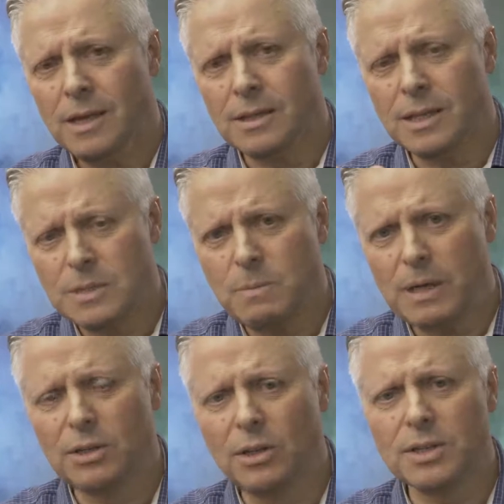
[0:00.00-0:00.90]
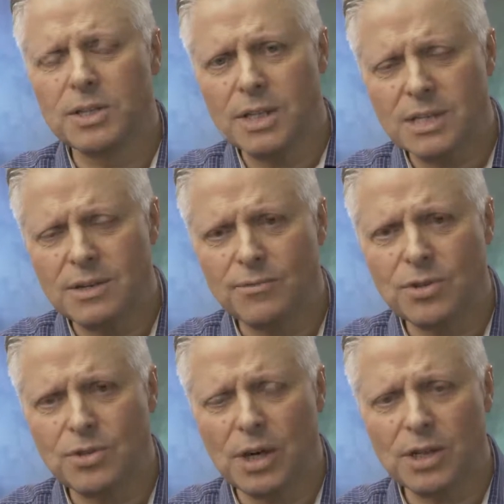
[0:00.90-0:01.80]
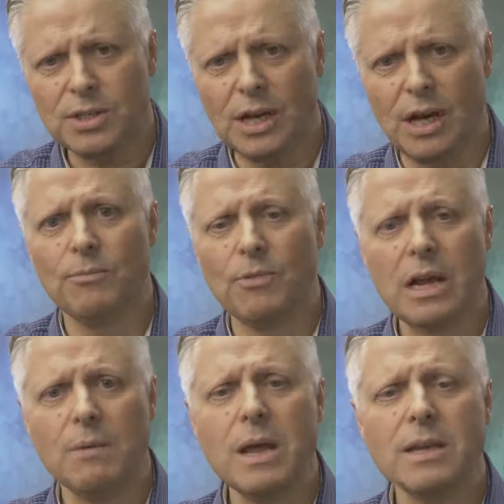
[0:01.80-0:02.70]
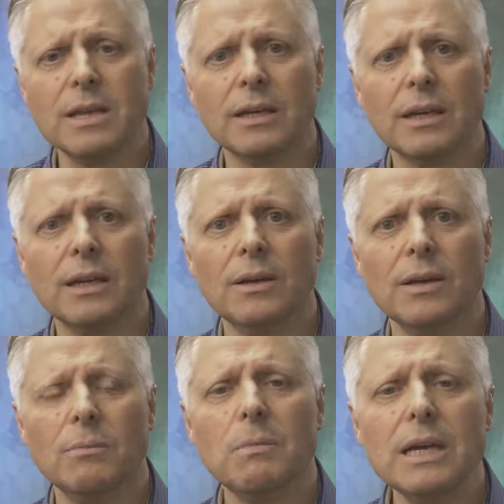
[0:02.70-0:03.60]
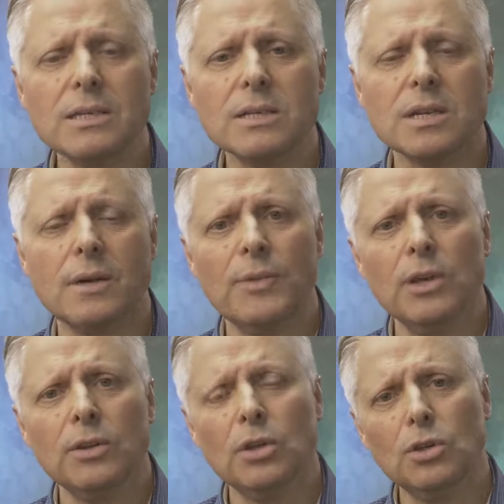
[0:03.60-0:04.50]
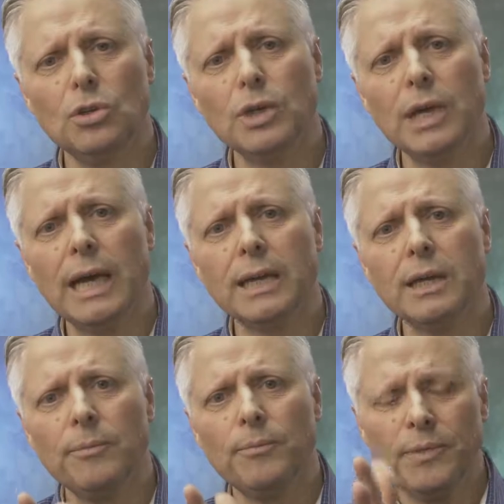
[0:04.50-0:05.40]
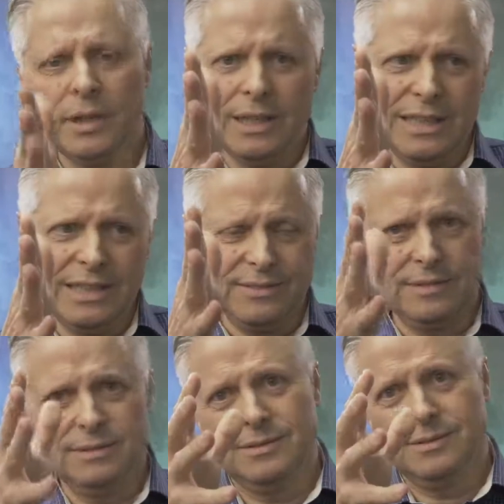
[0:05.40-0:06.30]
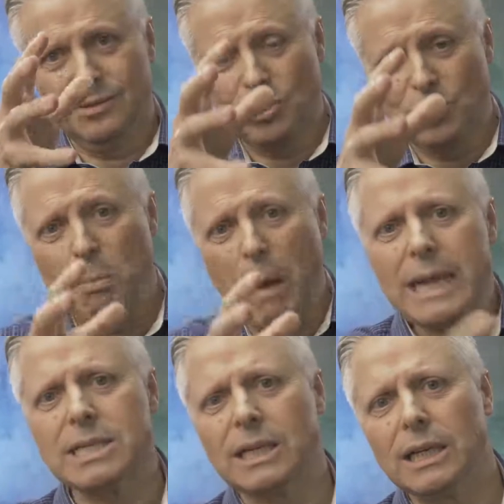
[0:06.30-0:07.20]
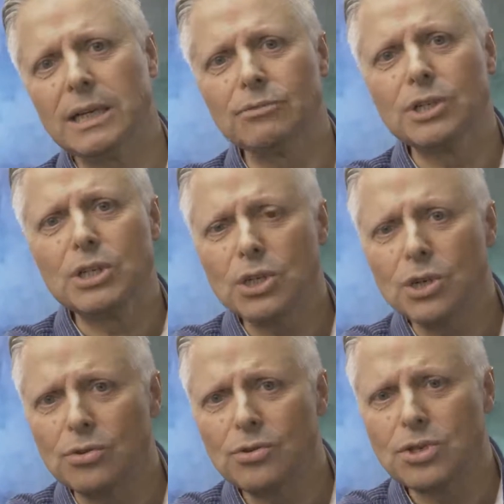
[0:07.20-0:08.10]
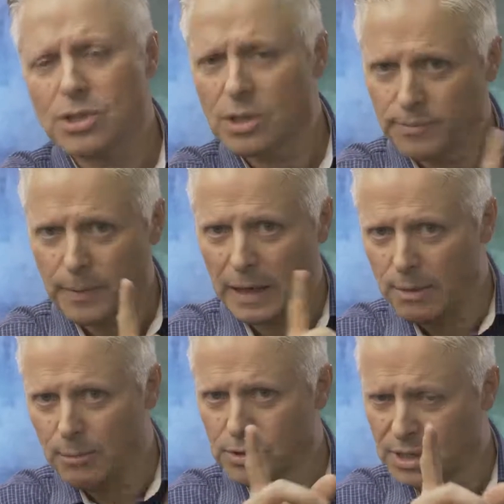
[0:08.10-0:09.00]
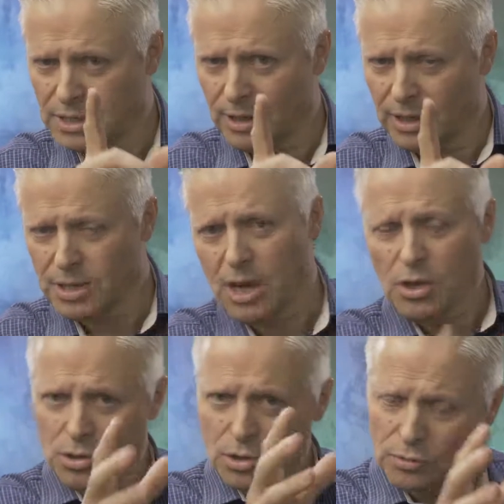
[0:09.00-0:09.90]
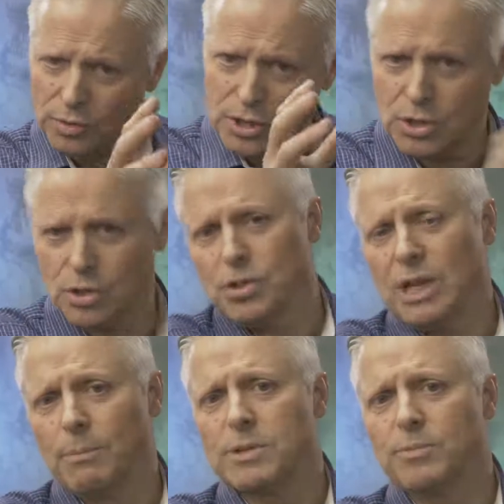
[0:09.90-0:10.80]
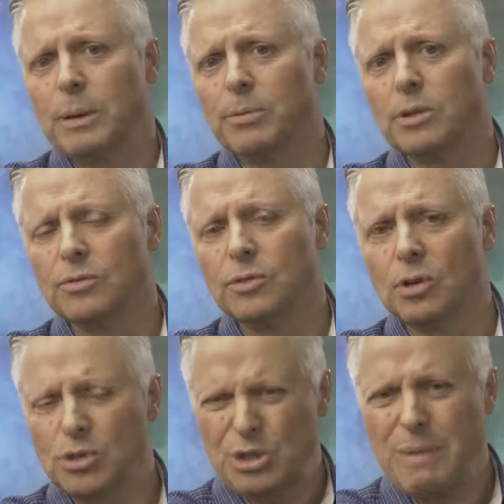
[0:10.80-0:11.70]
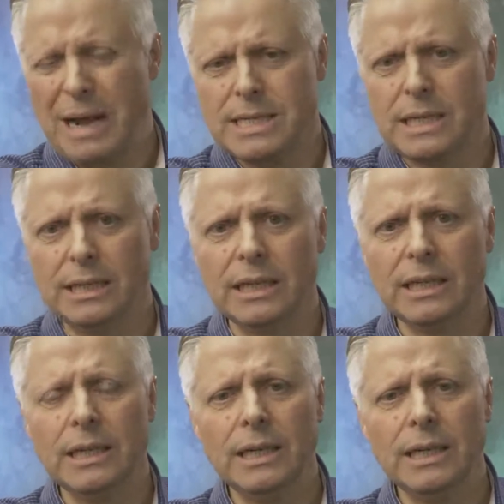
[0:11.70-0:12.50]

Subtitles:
This methodology, this infrastructure that I'm recommending, means that you can dramatically reduce, I'll come on to something else, you can reduce the numbers of people that you've got dramatically.